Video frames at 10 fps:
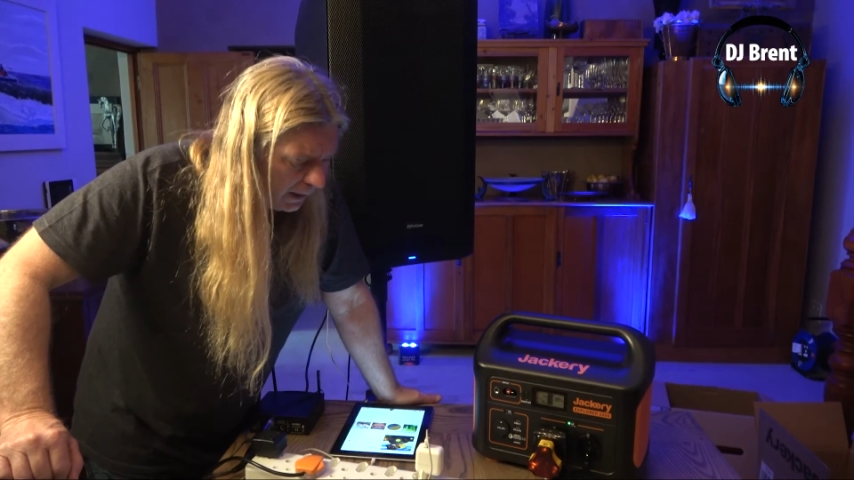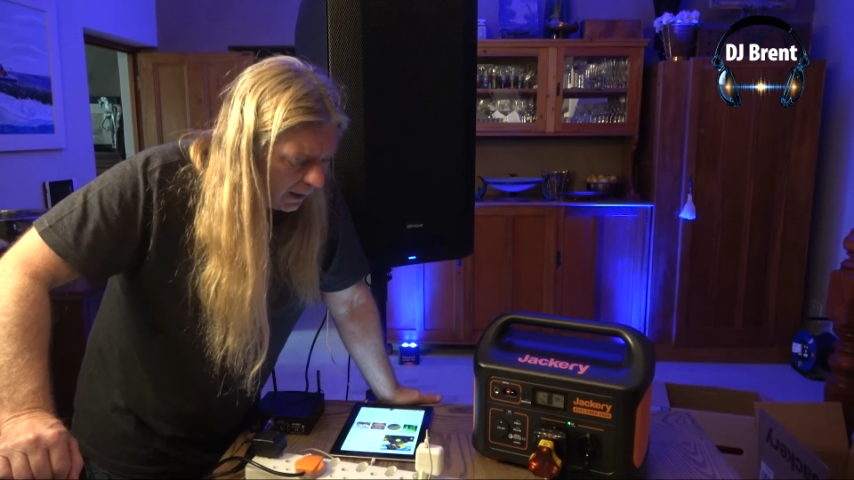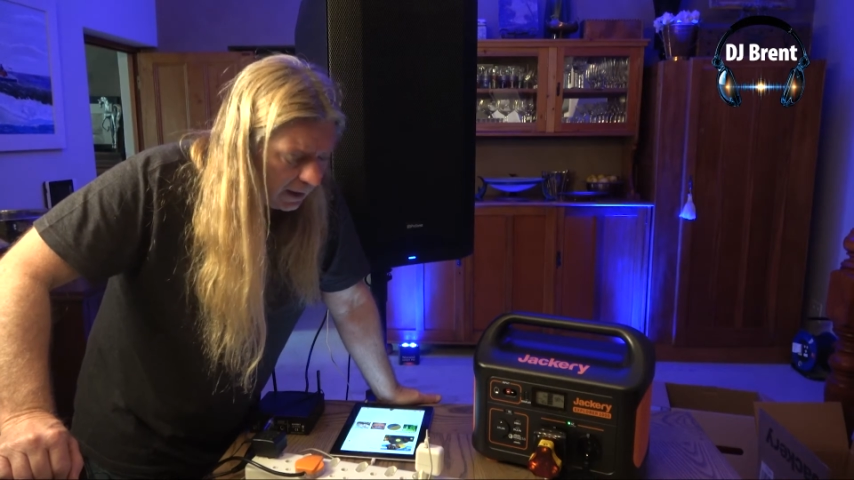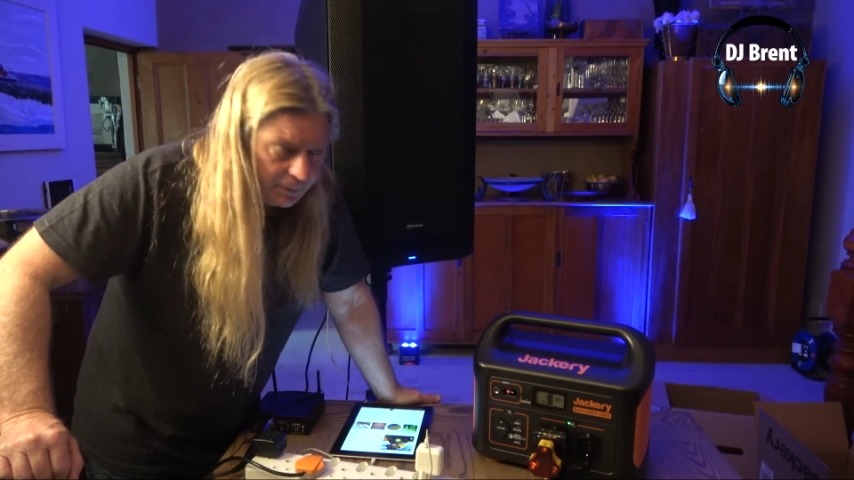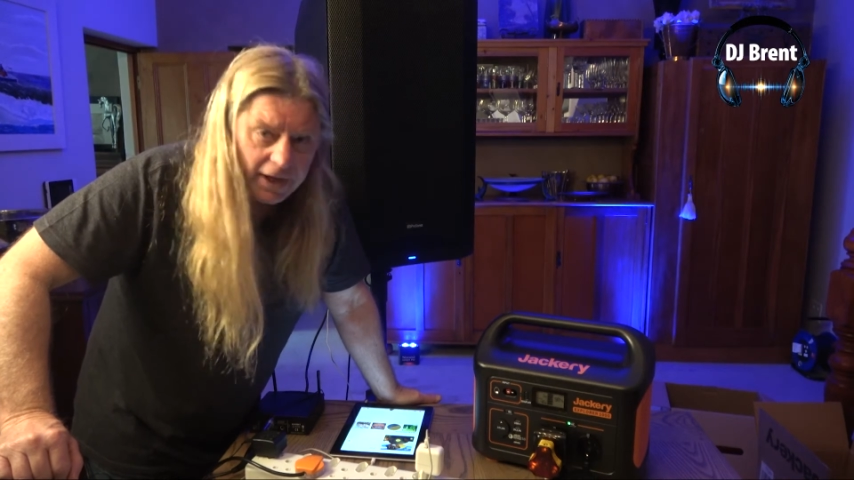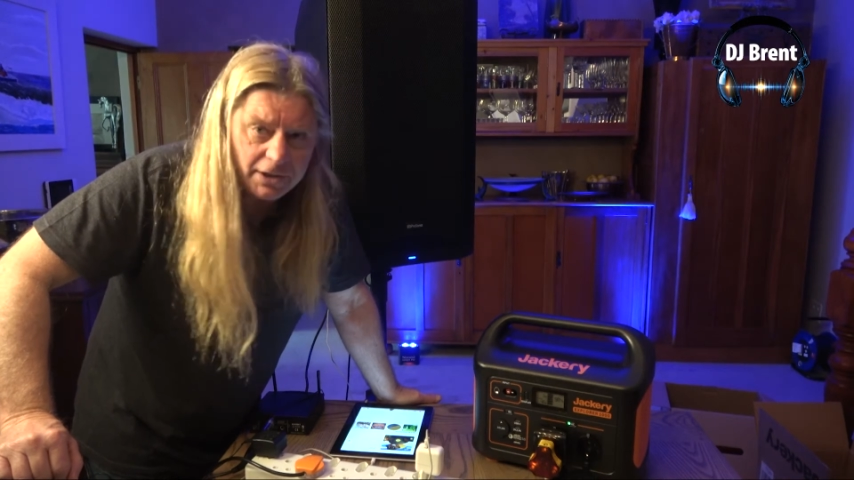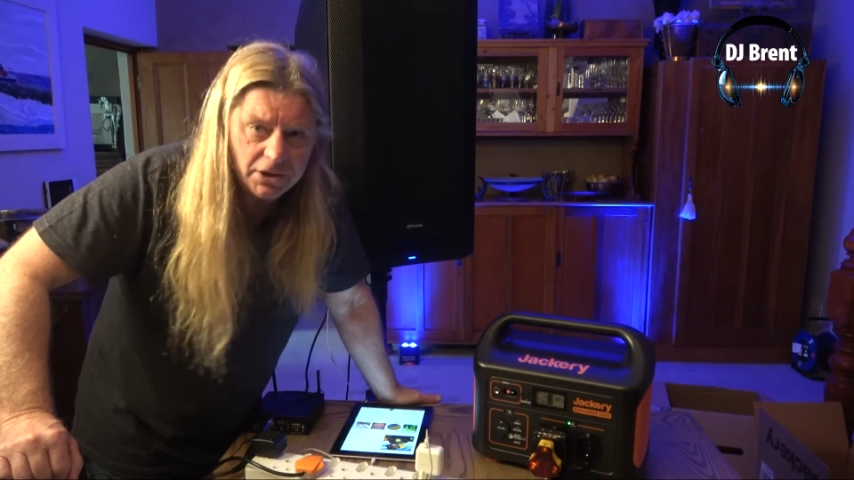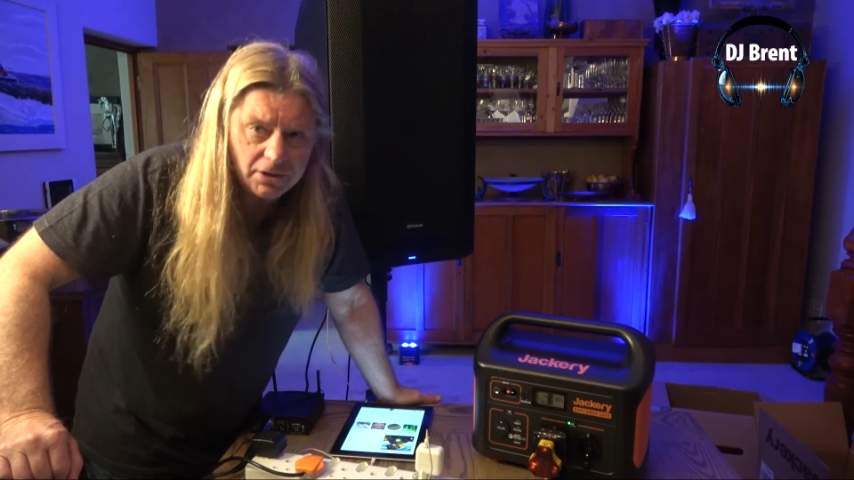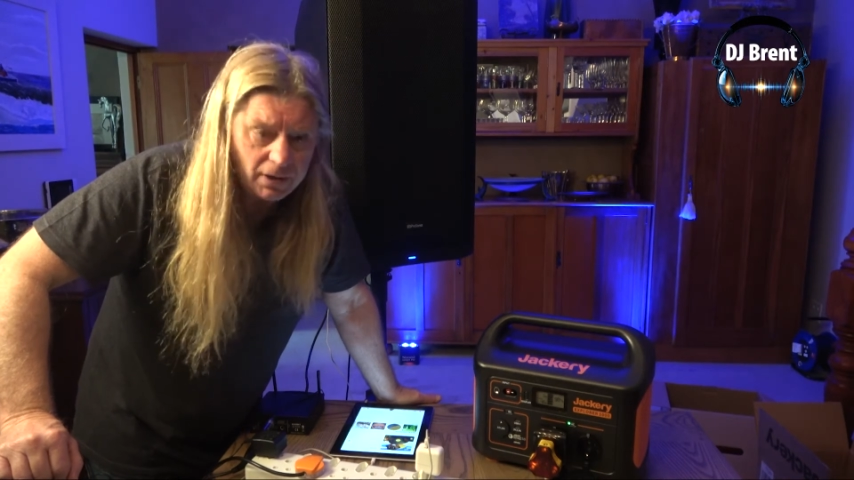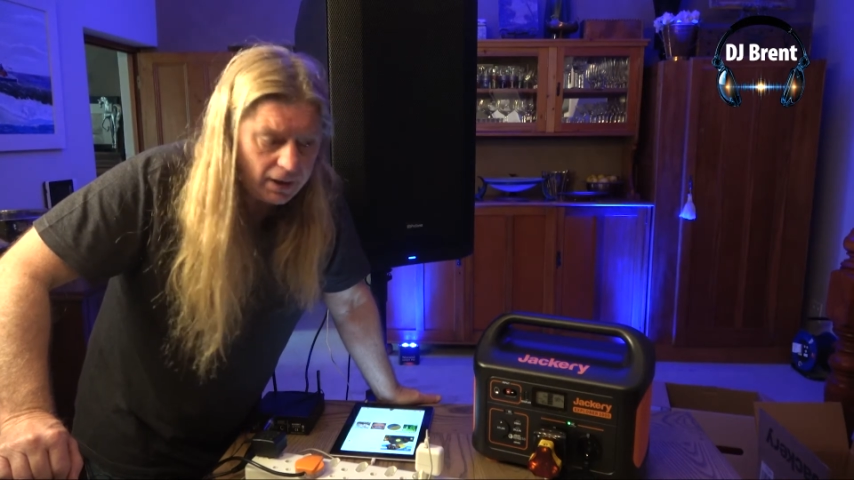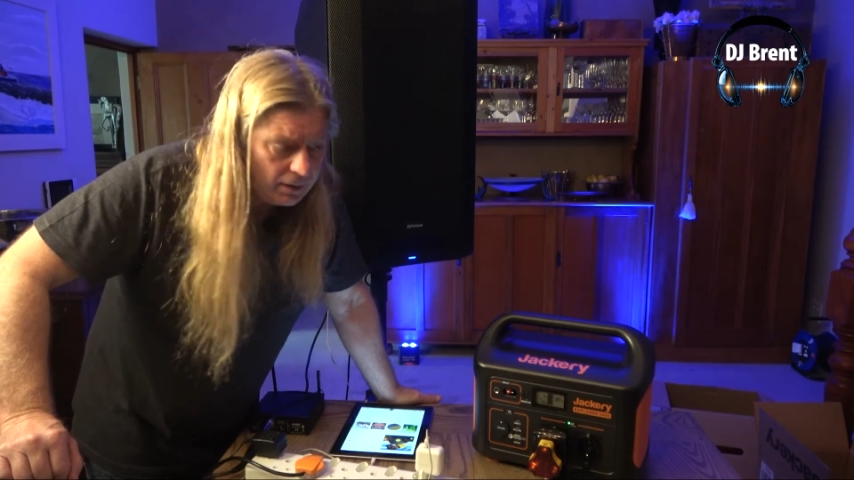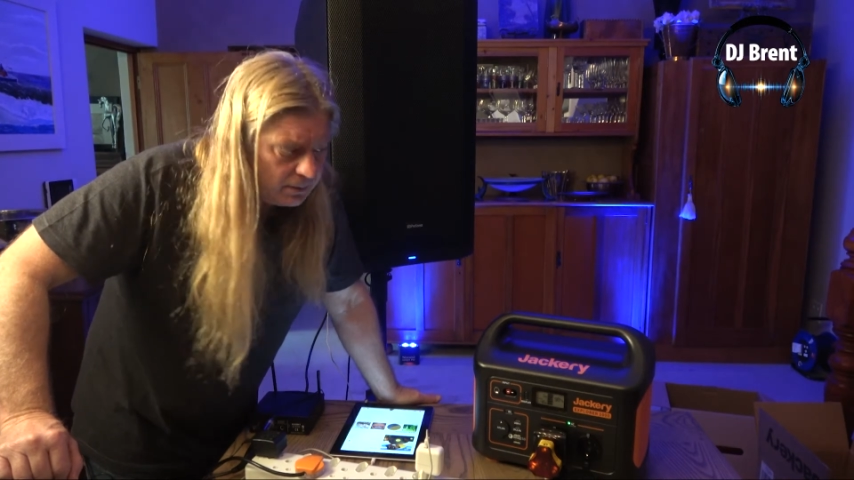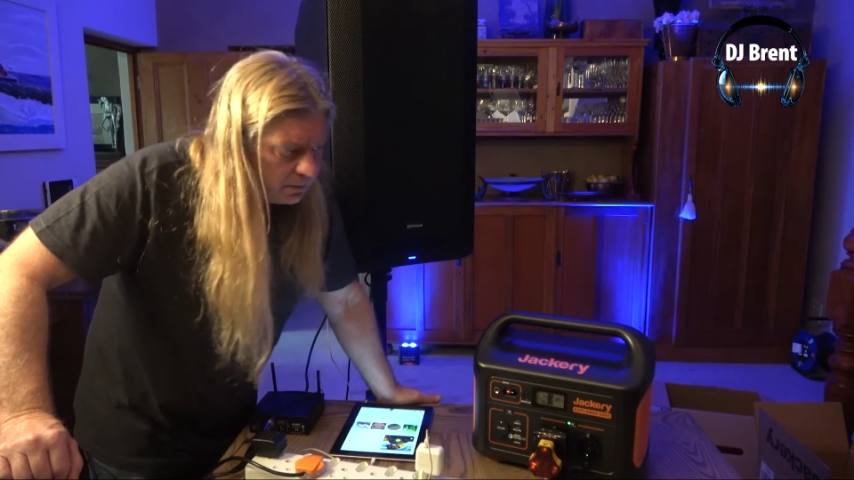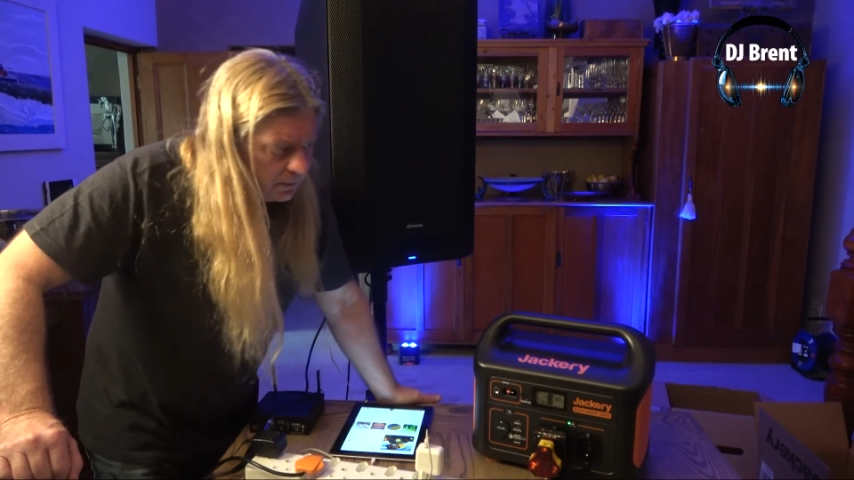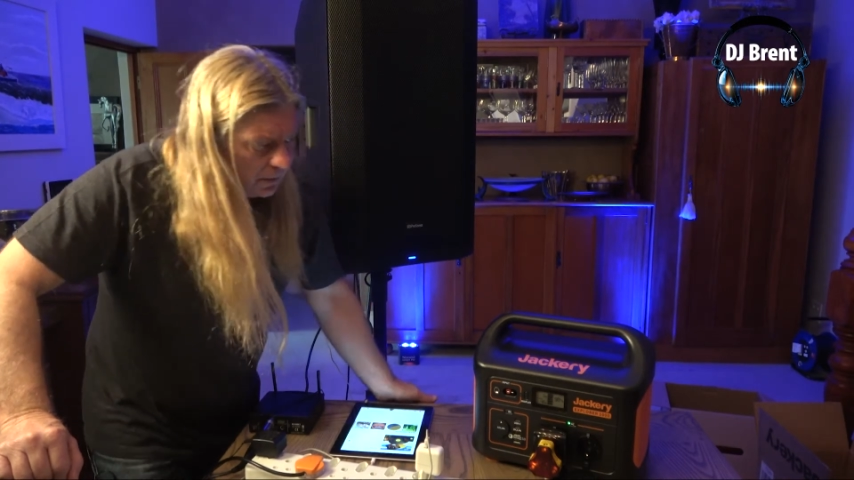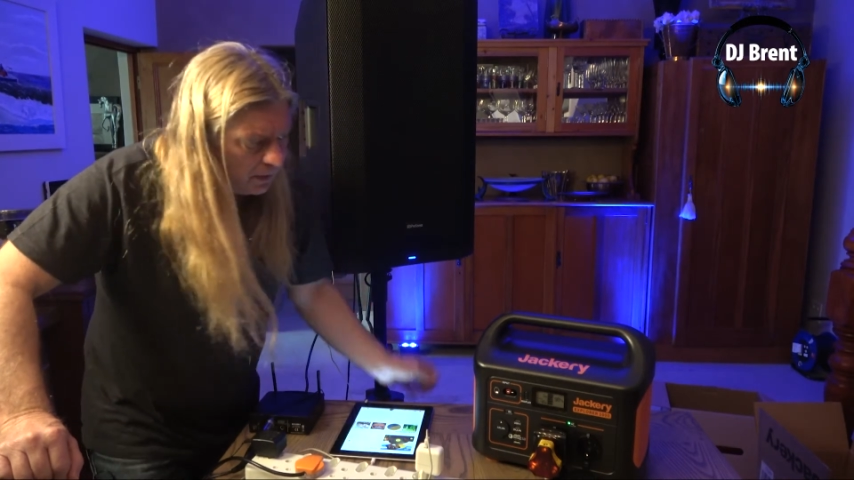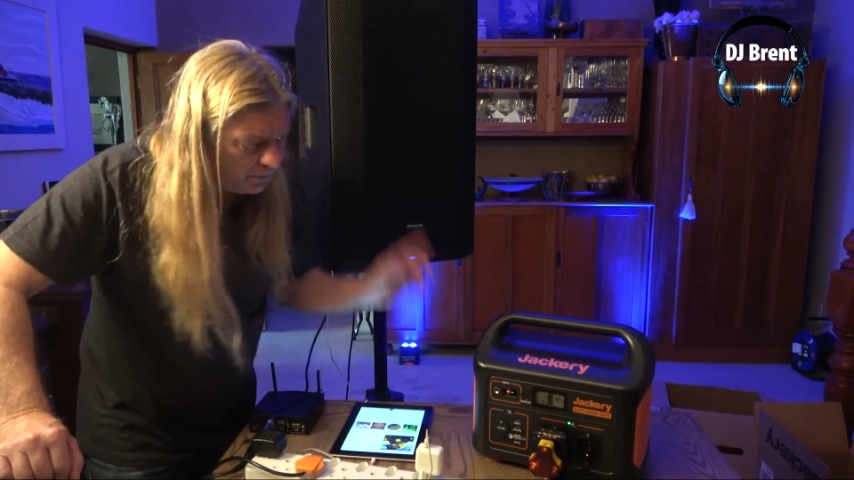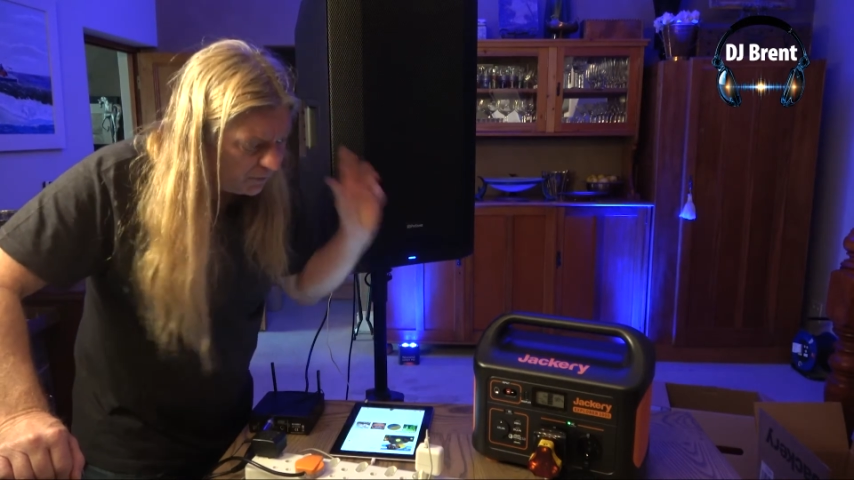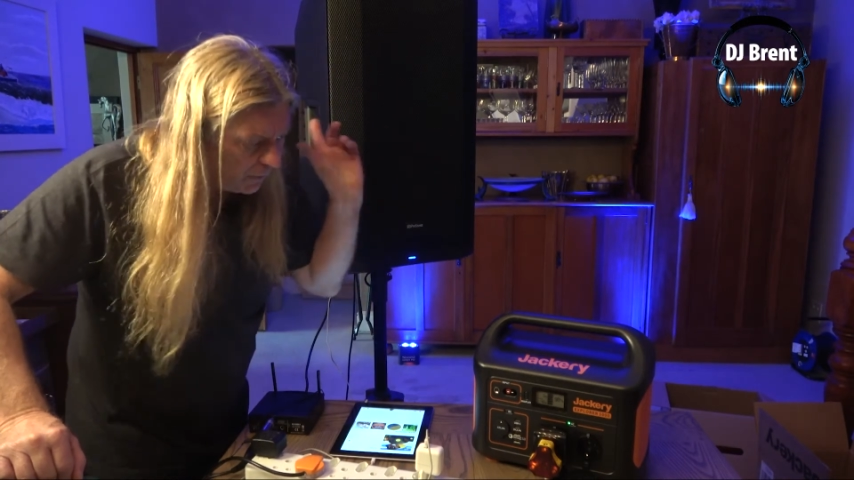I'm going to,